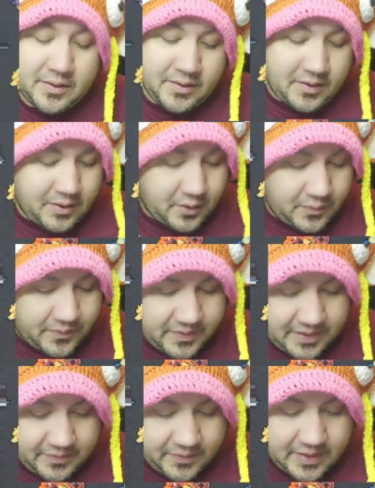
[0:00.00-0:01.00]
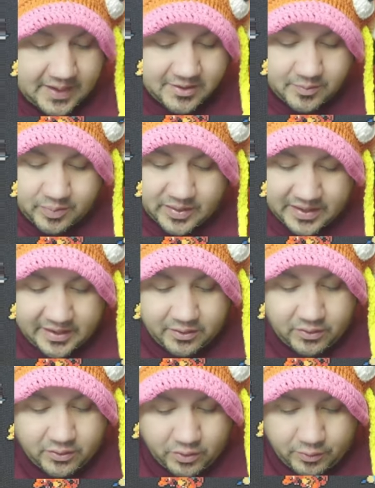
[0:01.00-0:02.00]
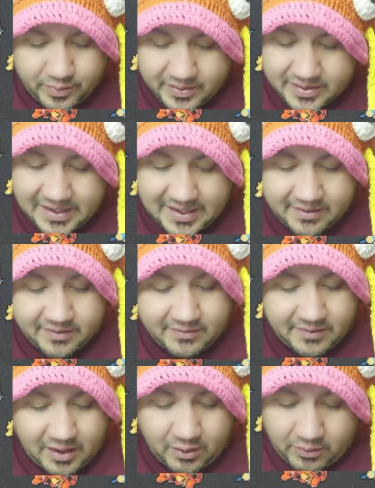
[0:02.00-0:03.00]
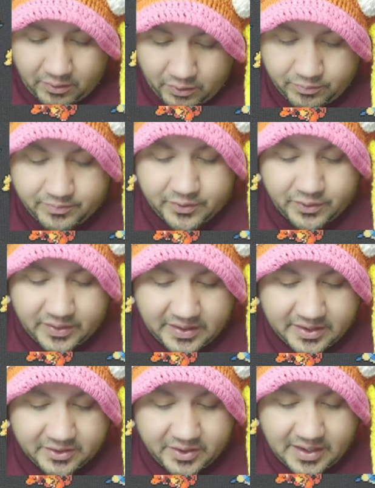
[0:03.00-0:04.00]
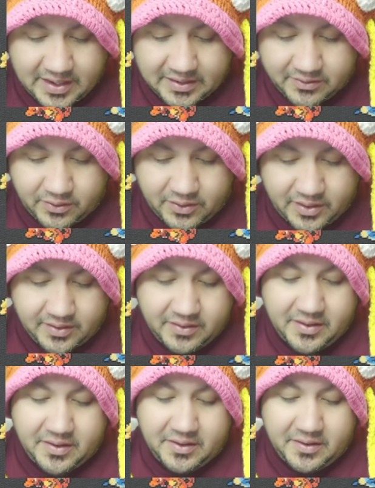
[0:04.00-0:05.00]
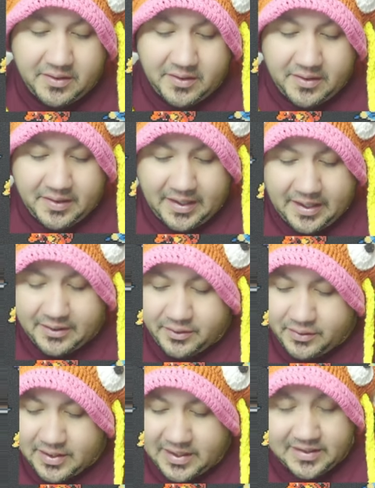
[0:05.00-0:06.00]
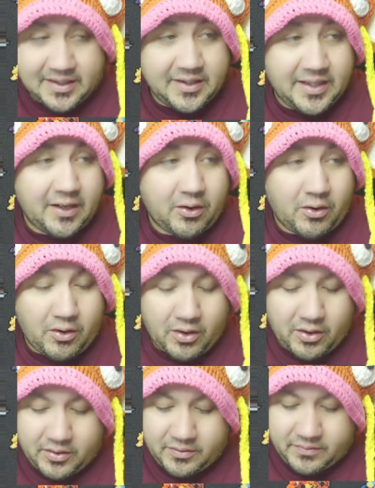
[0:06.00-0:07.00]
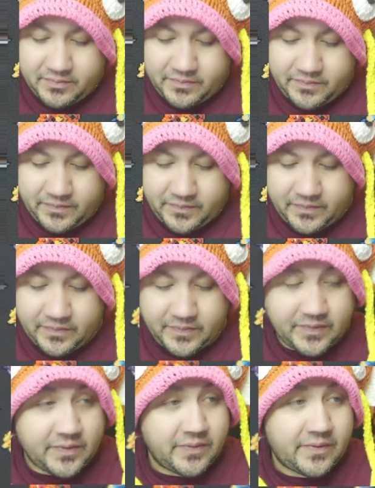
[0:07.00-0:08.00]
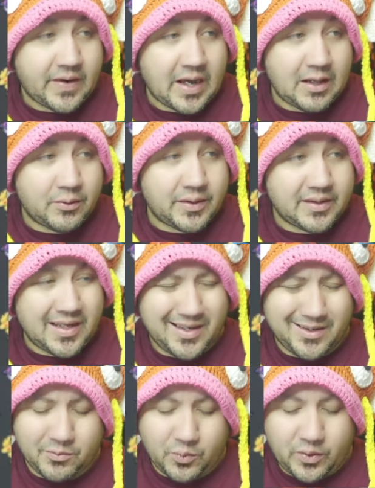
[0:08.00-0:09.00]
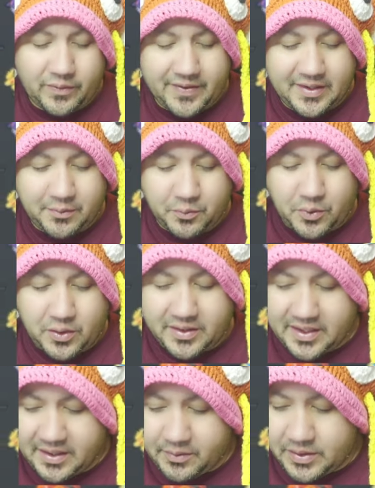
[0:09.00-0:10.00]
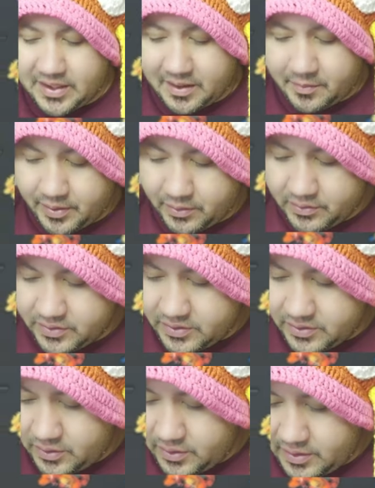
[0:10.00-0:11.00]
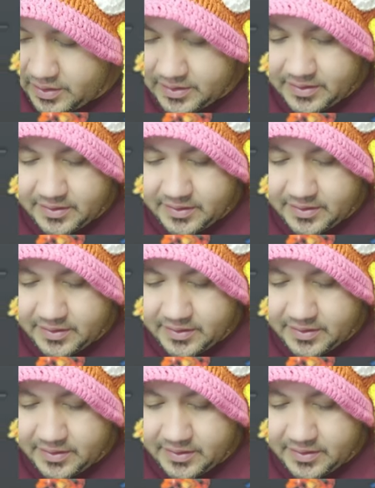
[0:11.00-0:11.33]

hopefully if you guys are planning on opening that, I hope you can get your hands on it. I do like that they are following like 151 thing with like a poster and